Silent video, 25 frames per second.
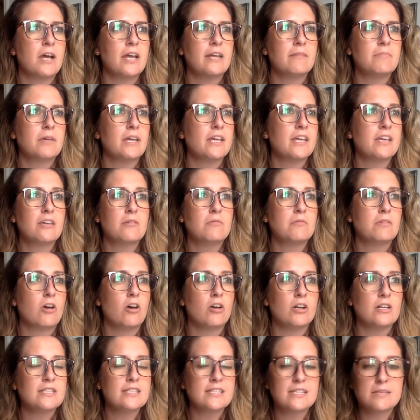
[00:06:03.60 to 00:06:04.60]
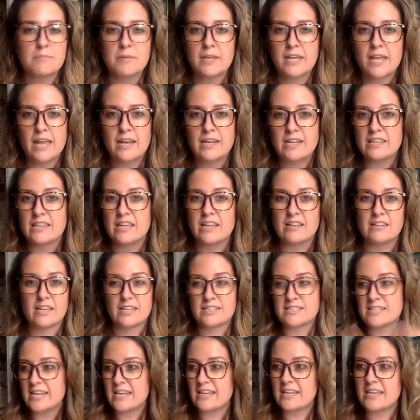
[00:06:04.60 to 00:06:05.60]
but it could honestly be anything, like
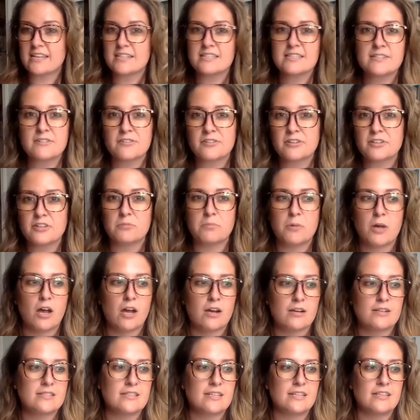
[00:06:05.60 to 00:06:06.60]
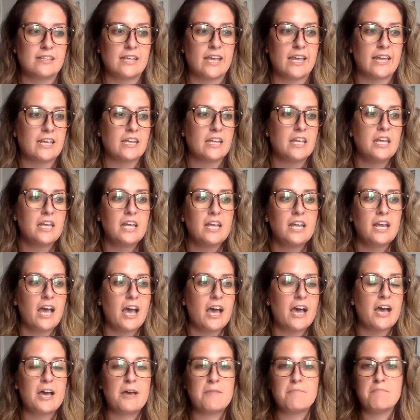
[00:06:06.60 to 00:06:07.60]
taking a cereal box and like
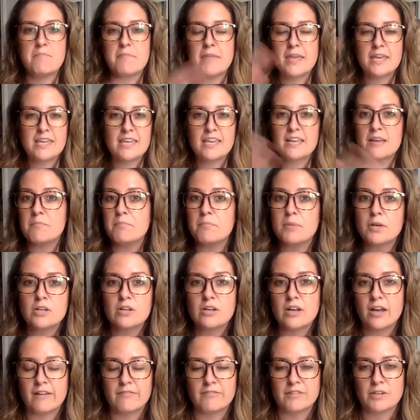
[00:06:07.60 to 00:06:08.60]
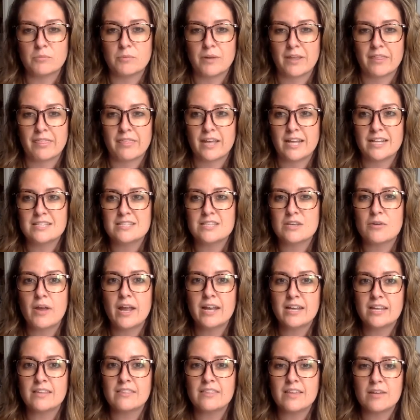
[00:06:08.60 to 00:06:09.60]
making a book cover with it. So
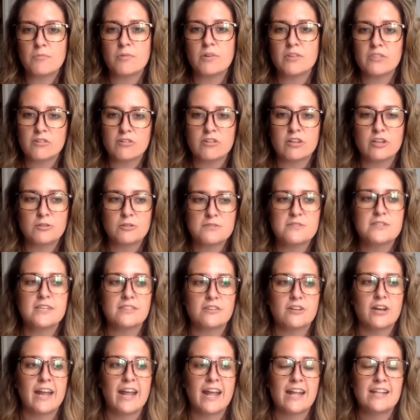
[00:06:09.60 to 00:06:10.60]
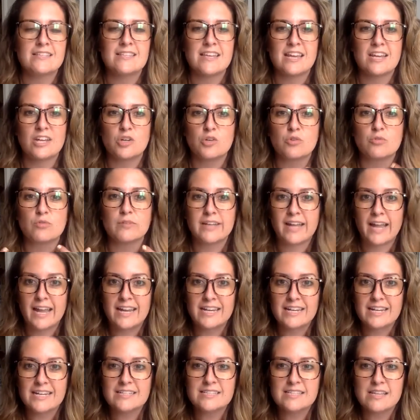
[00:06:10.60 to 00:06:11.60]
anything where they're using their hands and
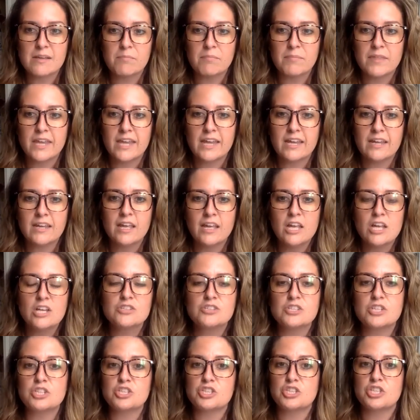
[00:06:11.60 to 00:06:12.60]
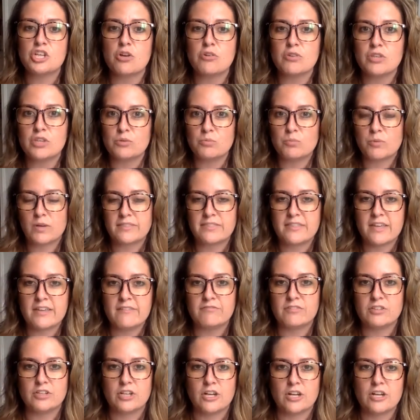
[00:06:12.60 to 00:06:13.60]
creating something to show you what they've
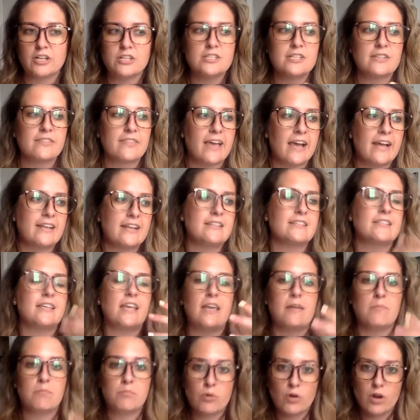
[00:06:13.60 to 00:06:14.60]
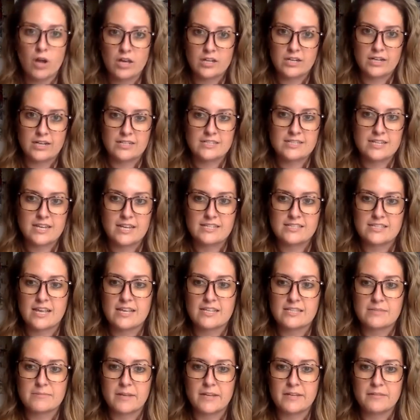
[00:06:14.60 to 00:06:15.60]
learned, that is a product
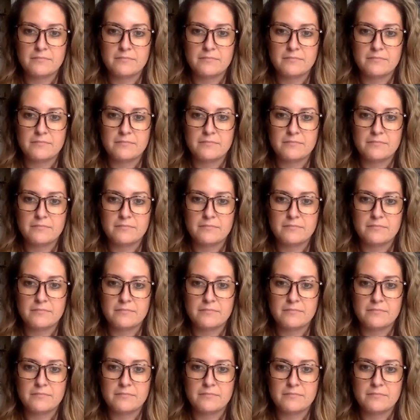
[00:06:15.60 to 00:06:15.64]
assessment.